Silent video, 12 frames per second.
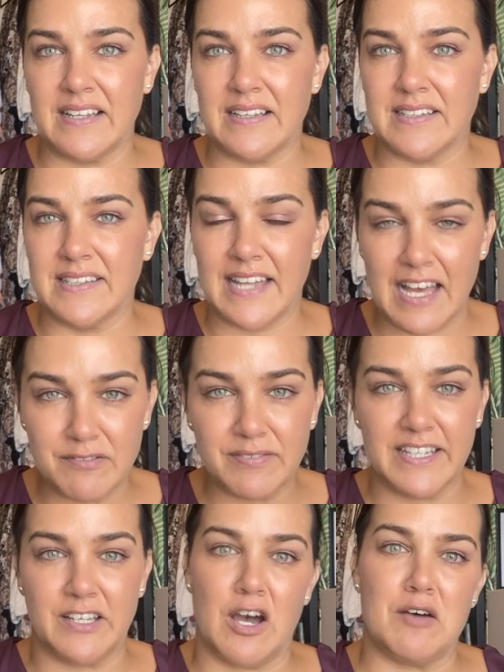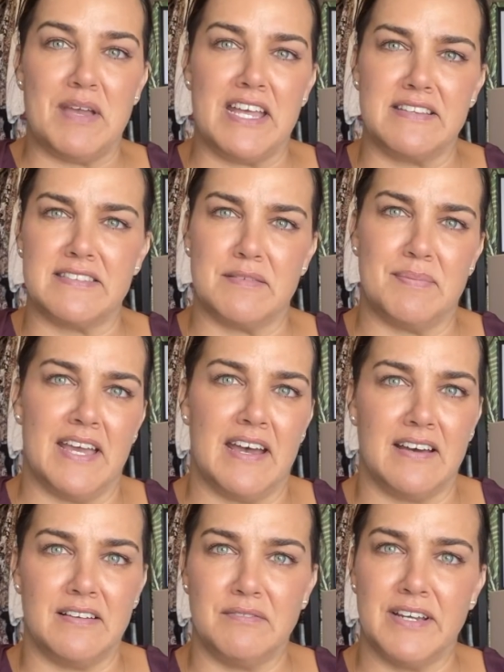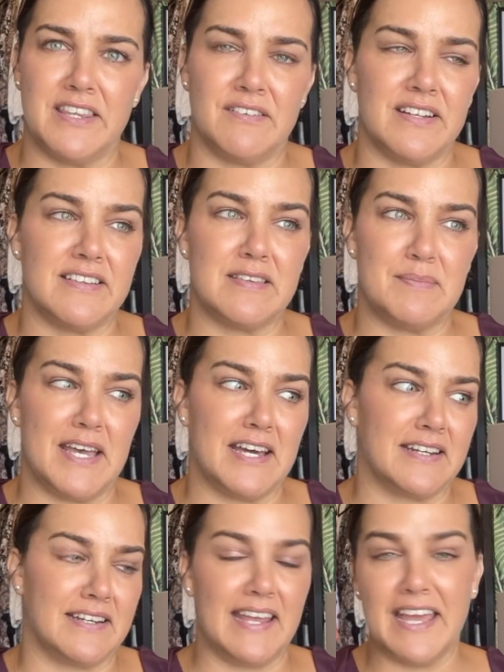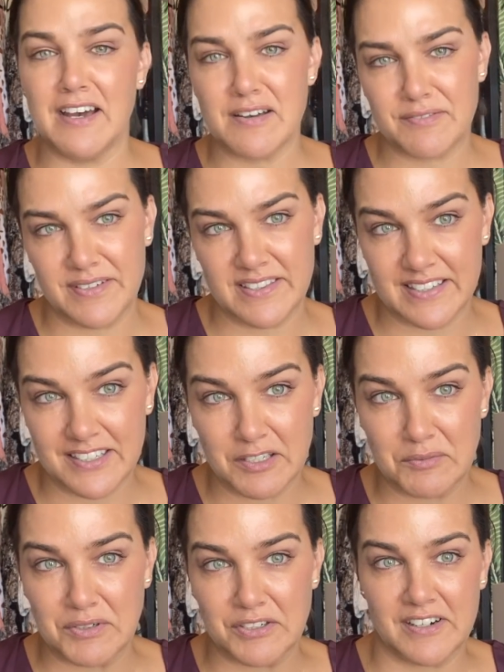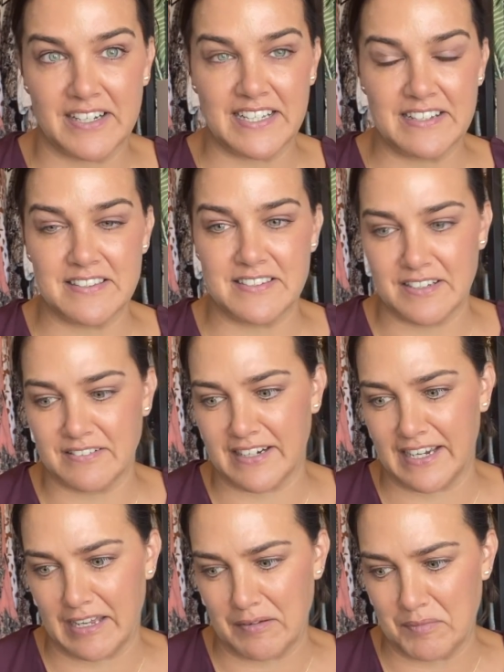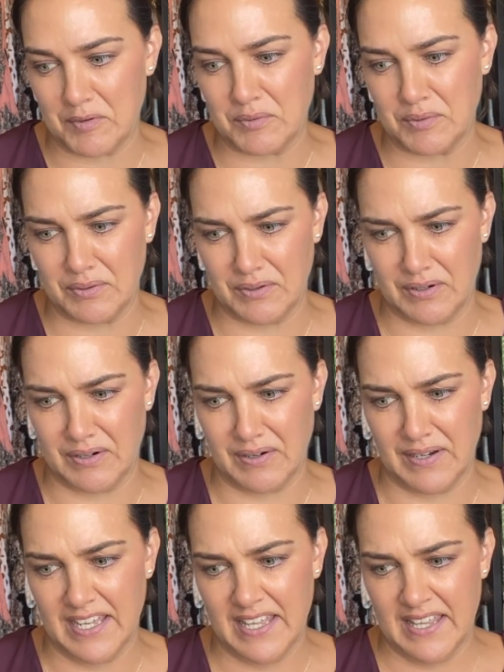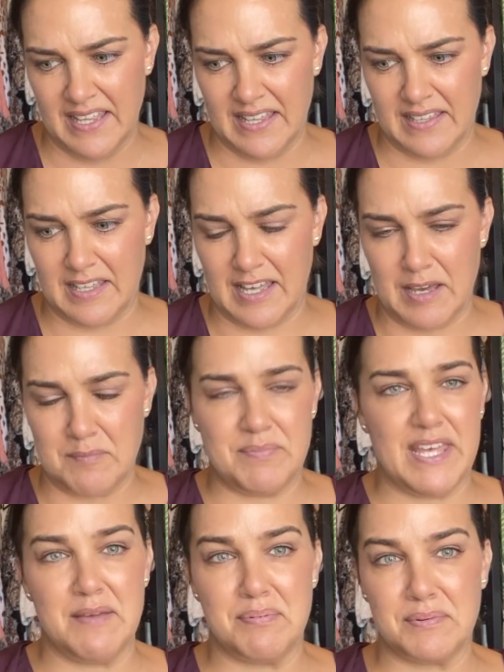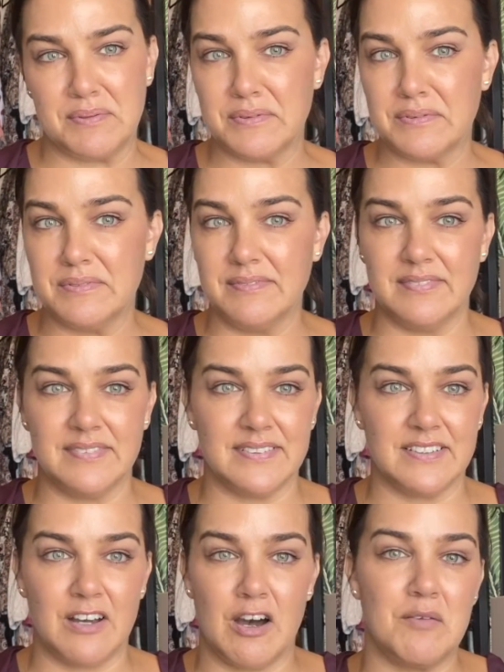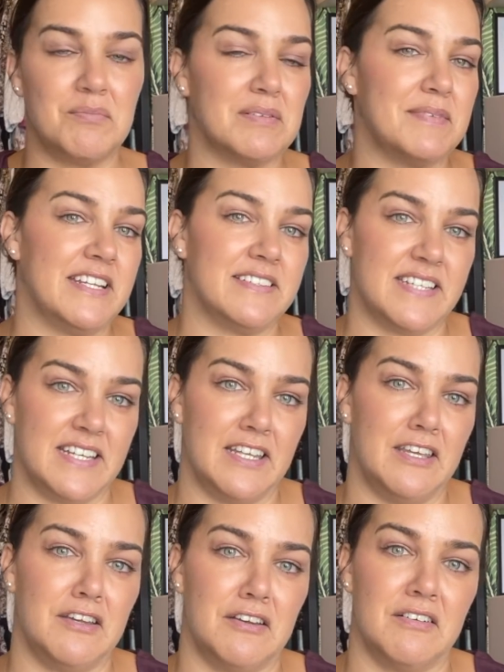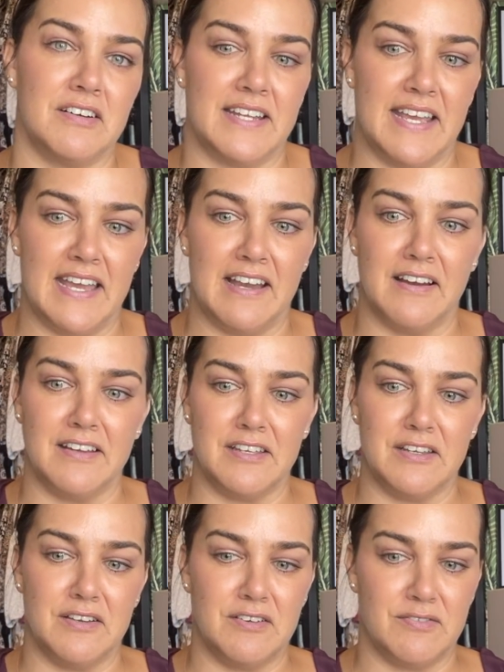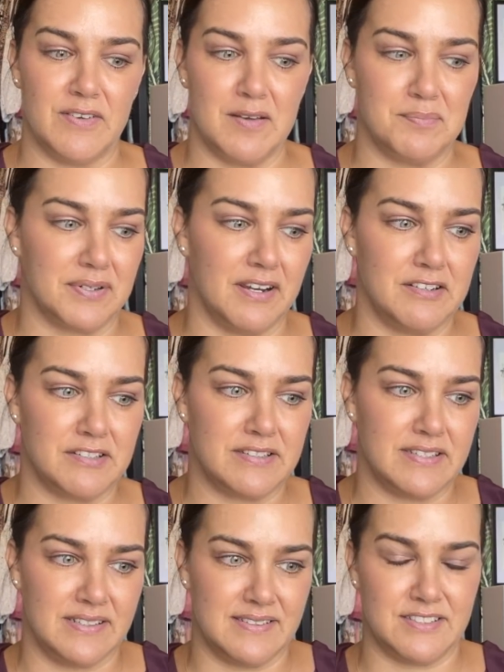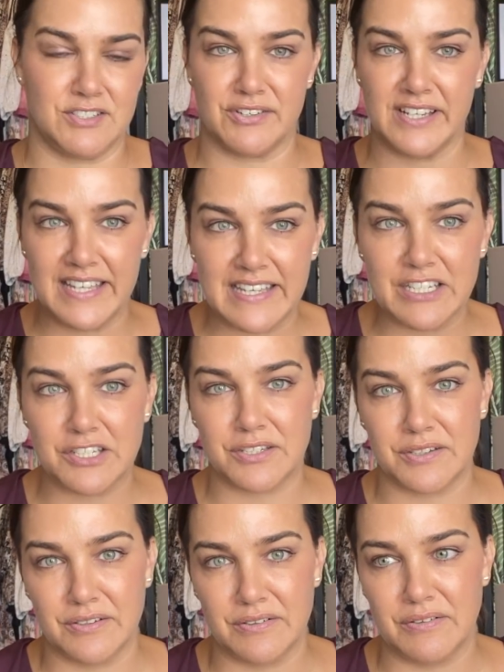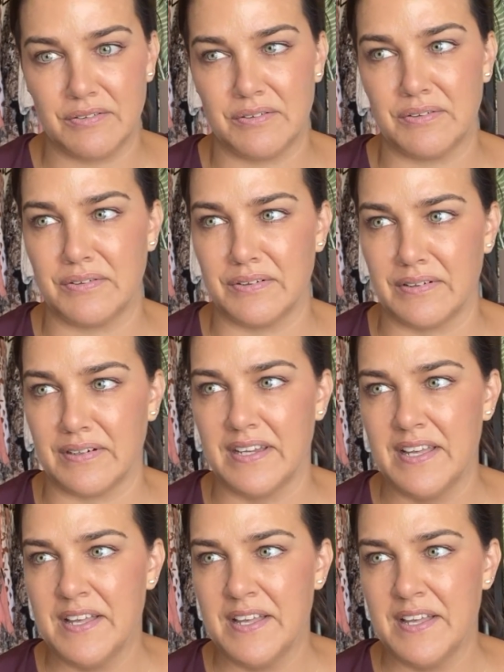lovely comments about, whether it's about an outfit that you wore on Instagram, or people complimenting you on how you've approached a tricky issue, or